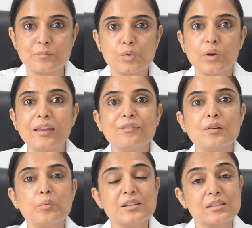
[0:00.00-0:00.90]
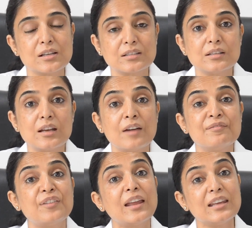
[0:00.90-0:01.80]
So even with certain
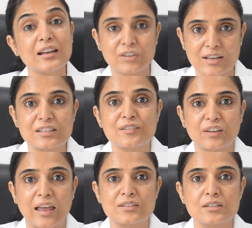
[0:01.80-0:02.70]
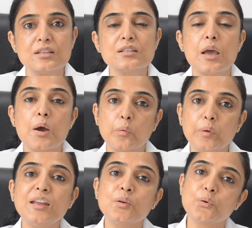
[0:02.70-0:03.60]
very aggressive cancers,
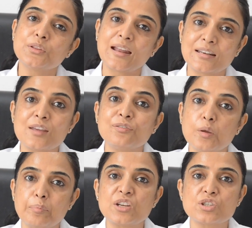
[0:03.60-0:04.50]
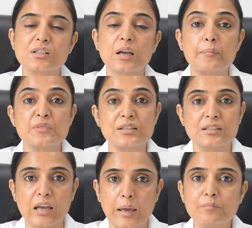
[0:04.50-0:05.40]
we know that if the patient comes
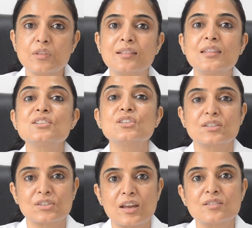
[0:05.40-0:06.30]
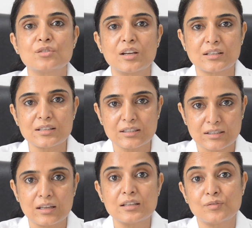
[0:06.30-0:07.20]
in time, then their success rate
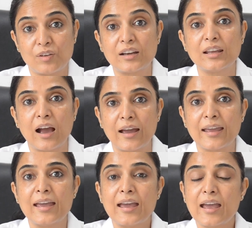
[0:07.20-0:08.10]
is very high.